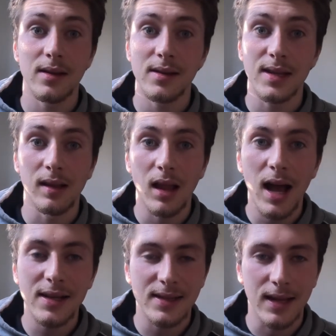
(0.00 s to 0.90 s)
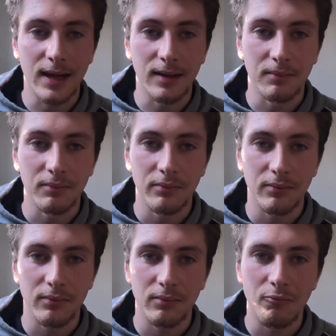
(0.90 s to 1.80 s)
So the last thing
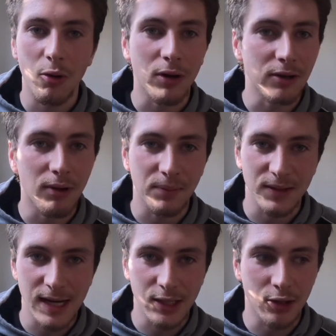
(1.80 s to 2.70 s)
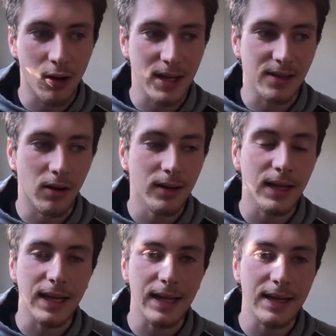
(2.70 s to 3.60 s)
I wanted to update you guys
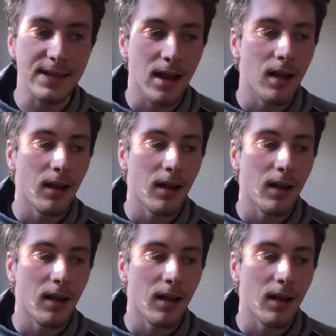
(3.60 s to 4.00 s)
on is